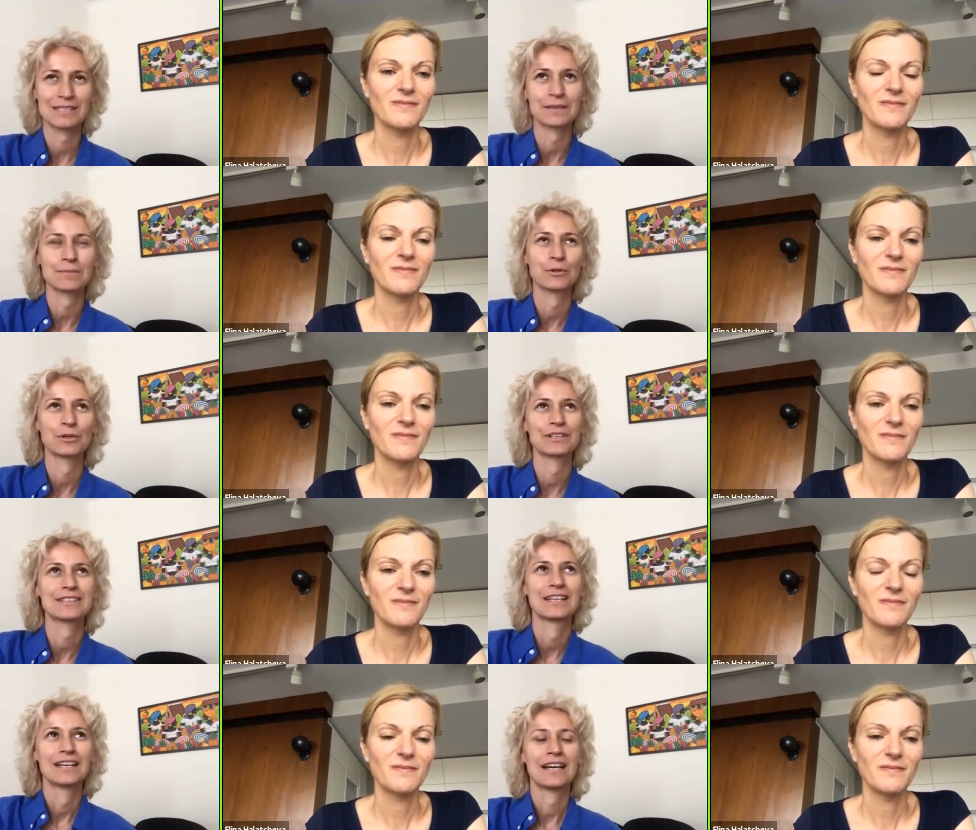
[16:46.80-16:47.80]

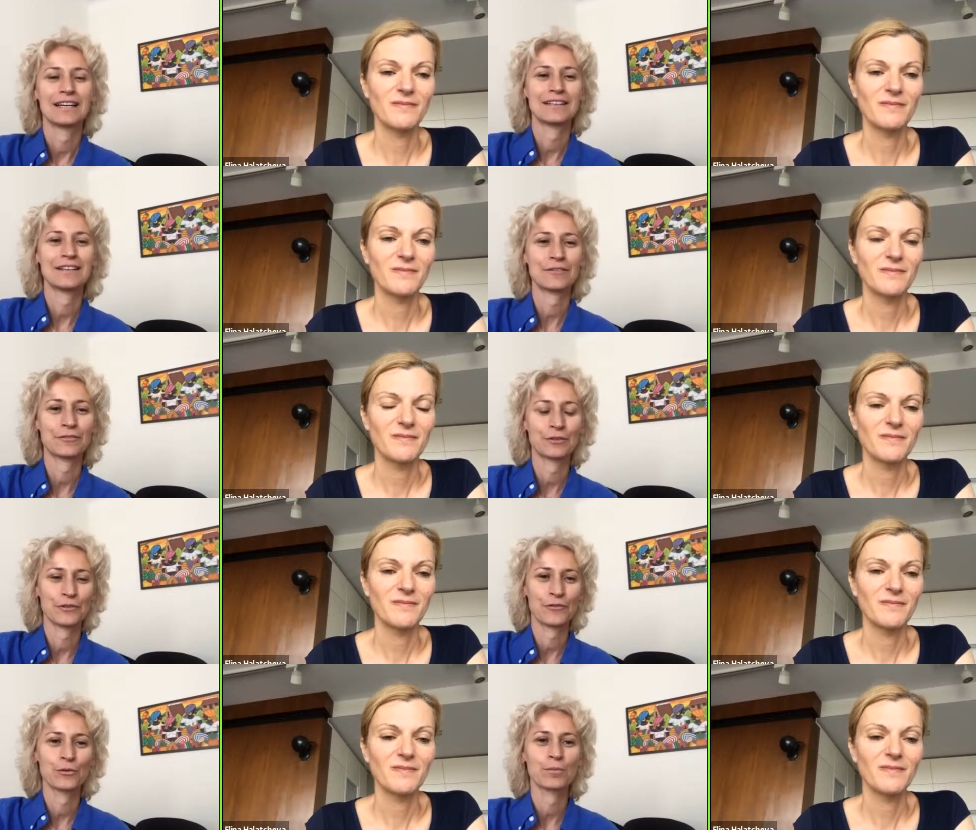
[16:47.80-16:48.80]
Speaker 1: standpoint. And therefore,
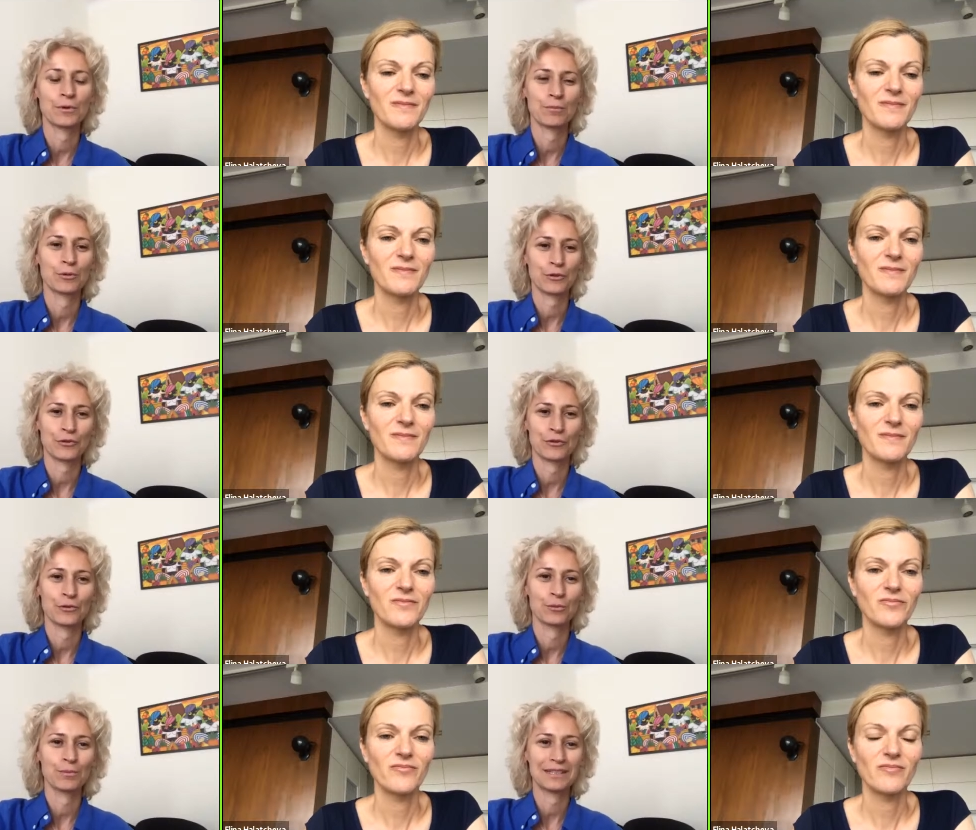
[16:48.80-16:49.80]
it's super
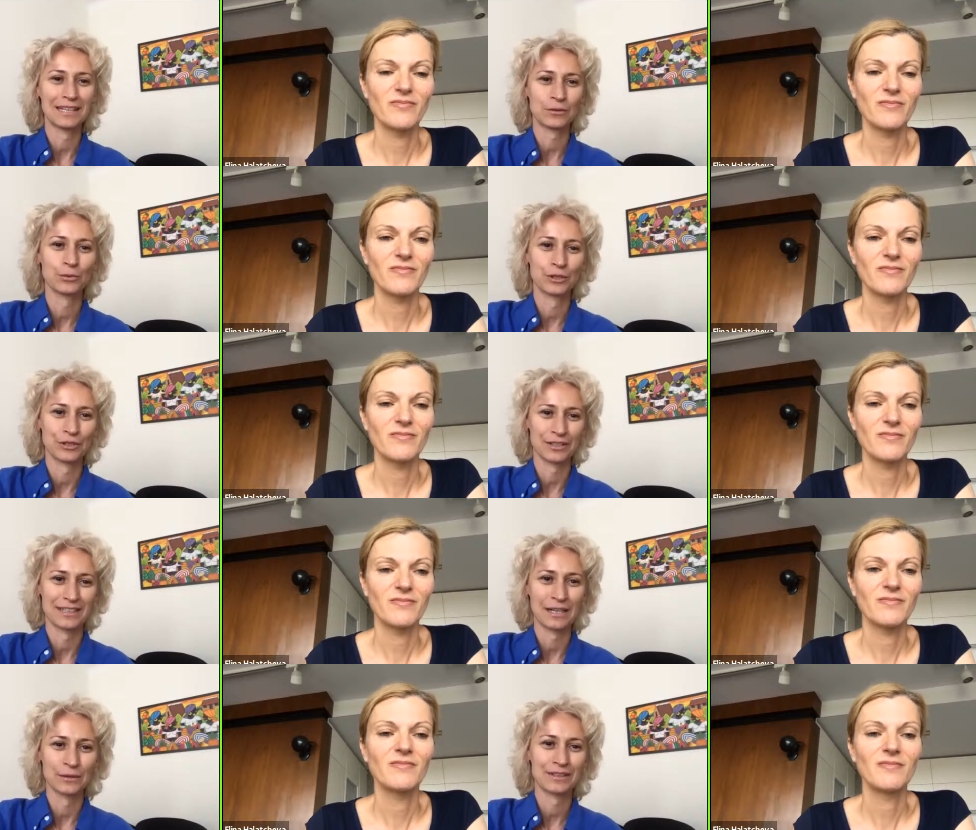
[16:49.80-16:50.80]
important to be networked
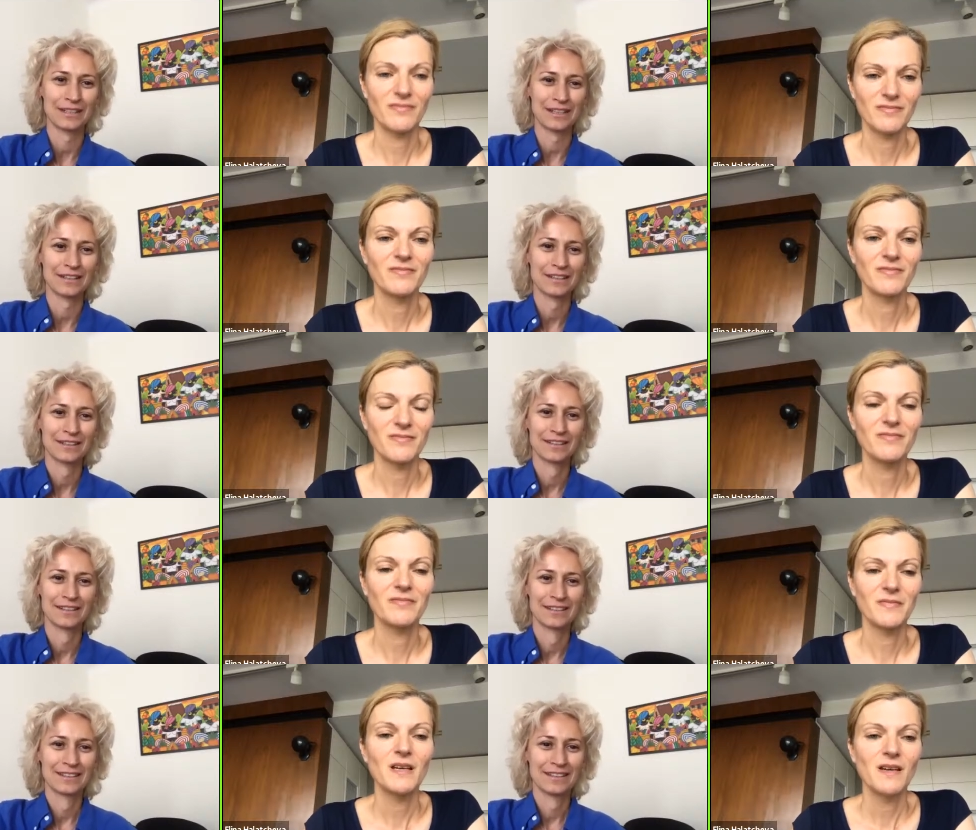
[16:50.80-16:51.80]
out there.
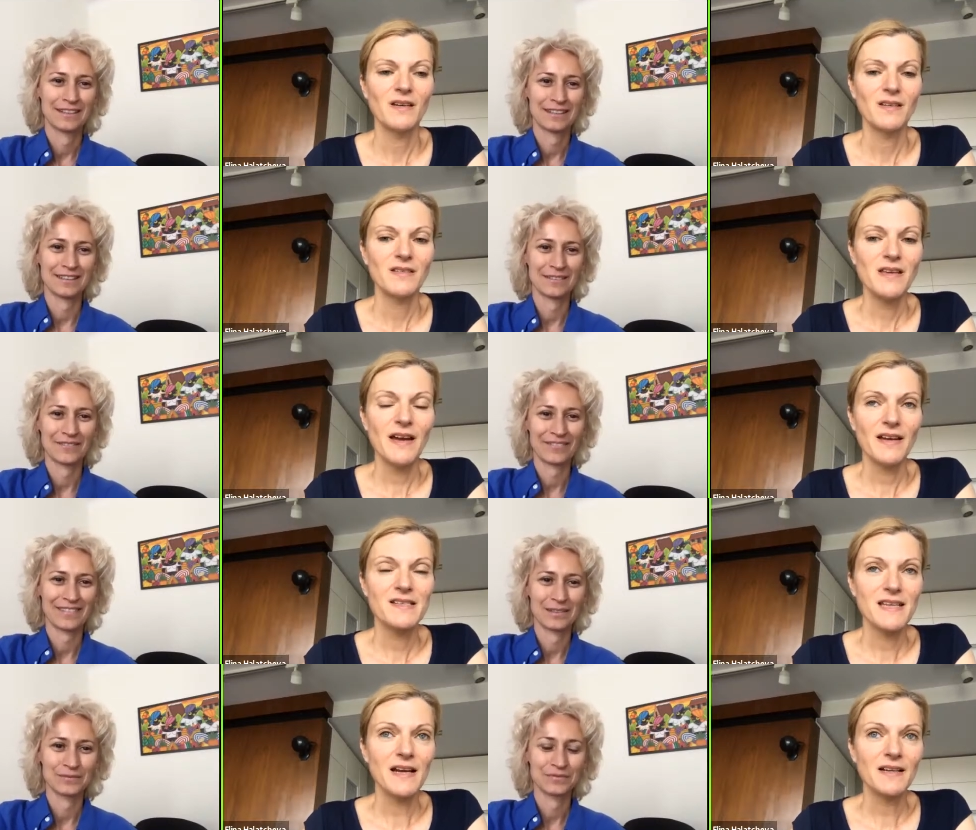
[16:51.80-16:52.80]
Um, yeah,
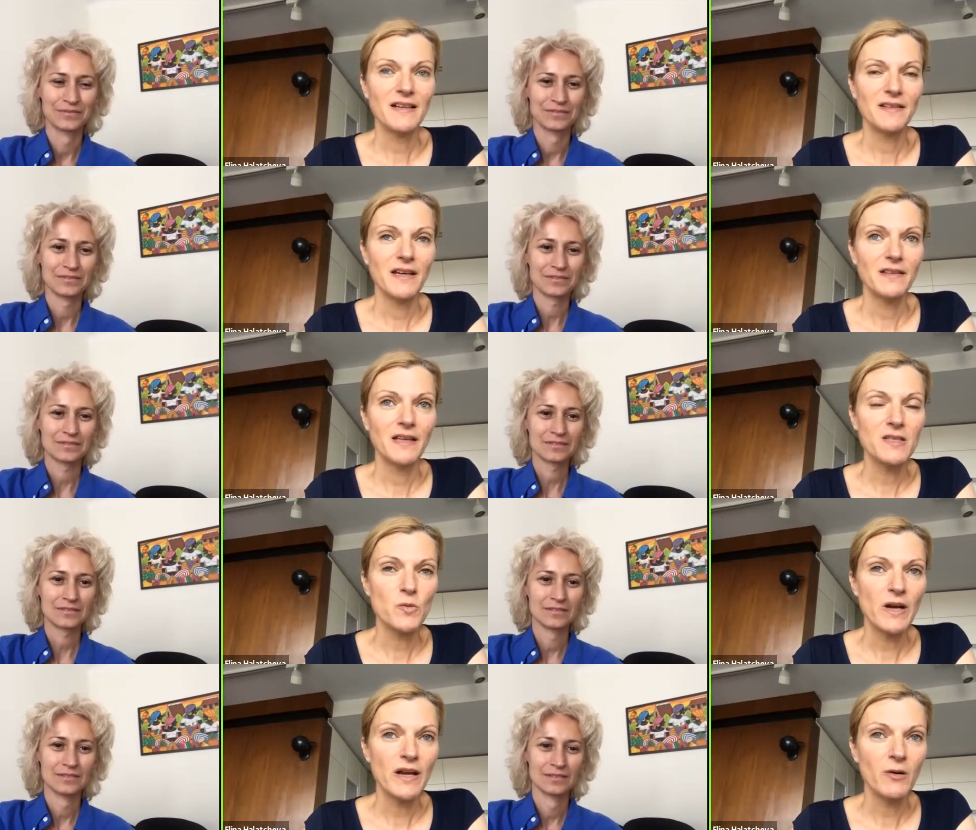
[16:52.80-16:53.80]
Speaker 2: exactly. And that,
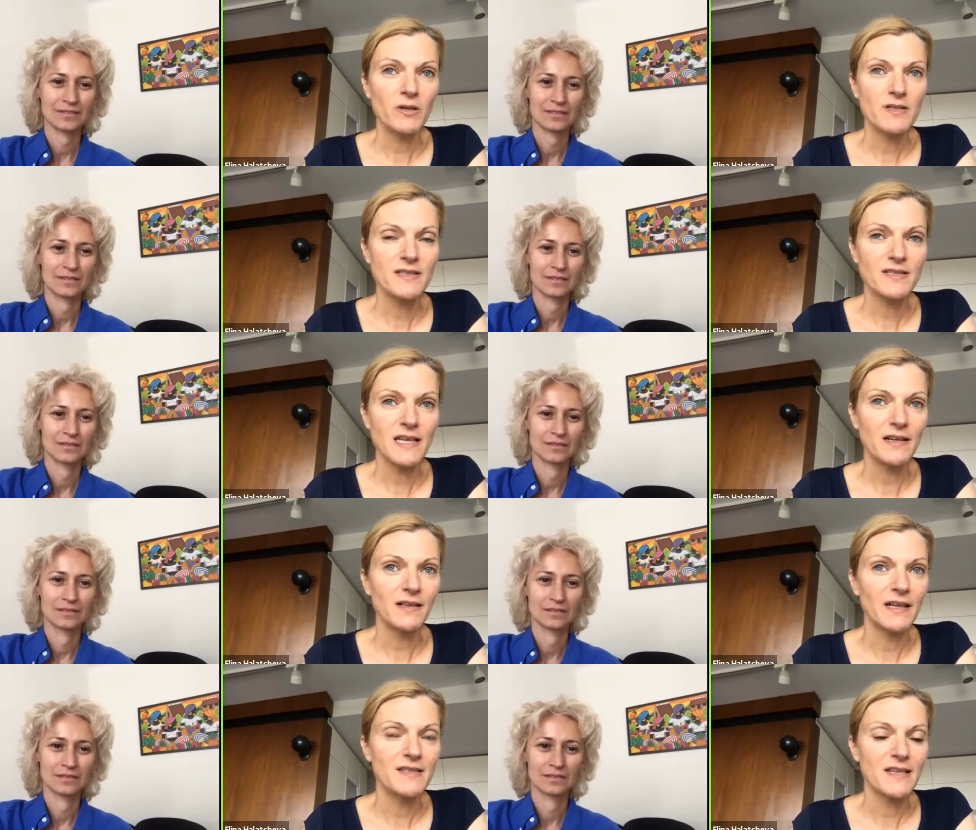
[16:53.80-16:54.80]
that's why our
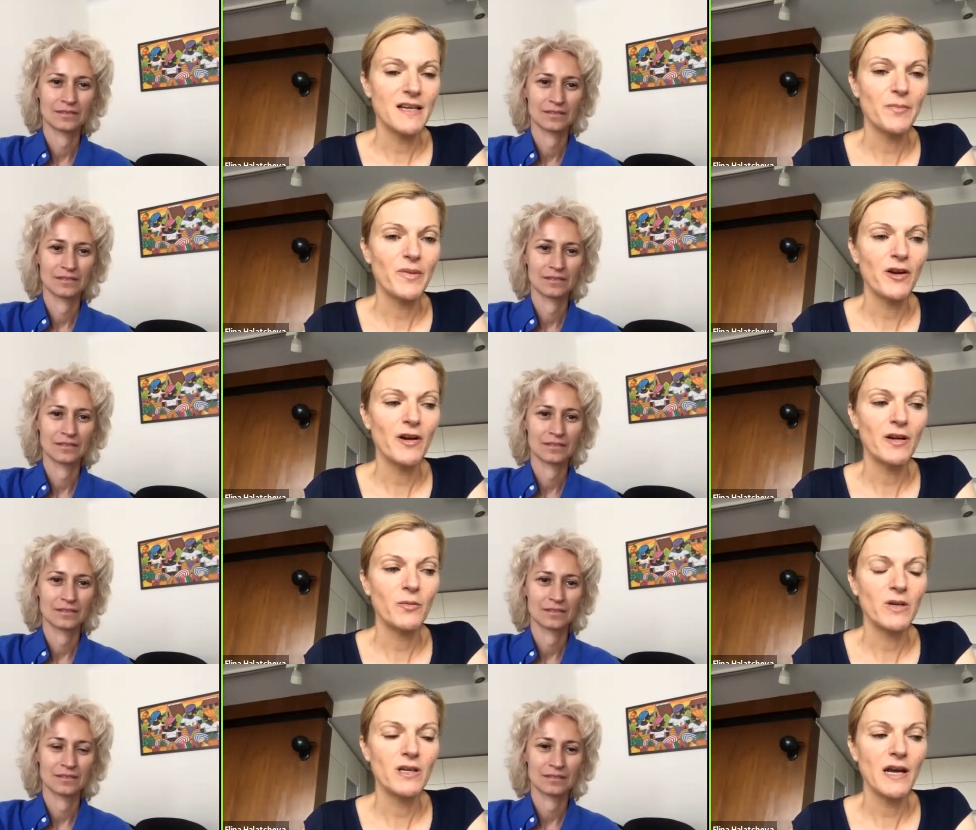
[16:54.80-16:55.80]
satellite setup there,
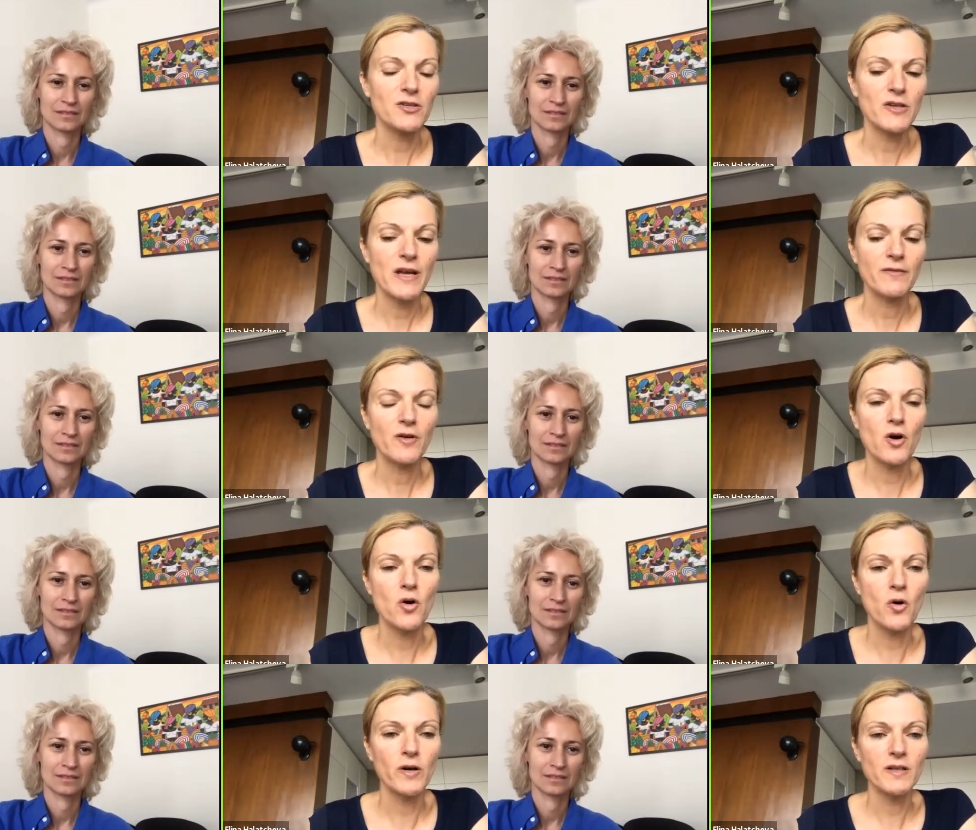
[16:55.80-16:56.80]
we actually have
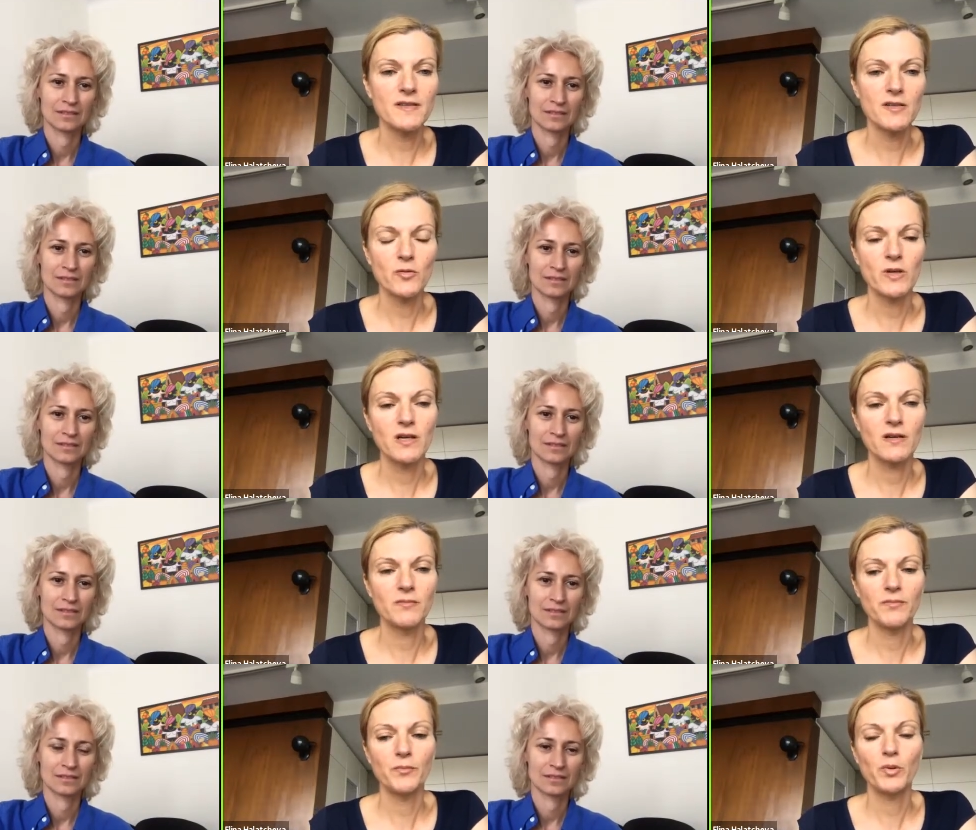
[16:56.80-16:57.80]
cohorts. So we
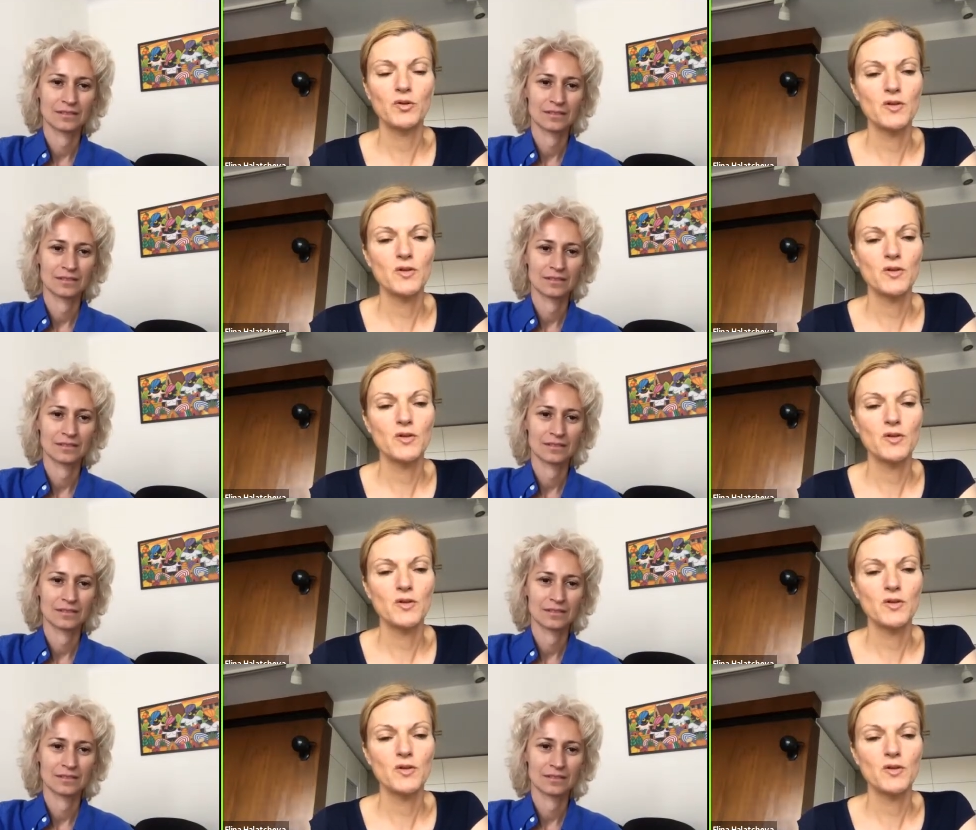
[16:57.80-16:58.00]
mm, put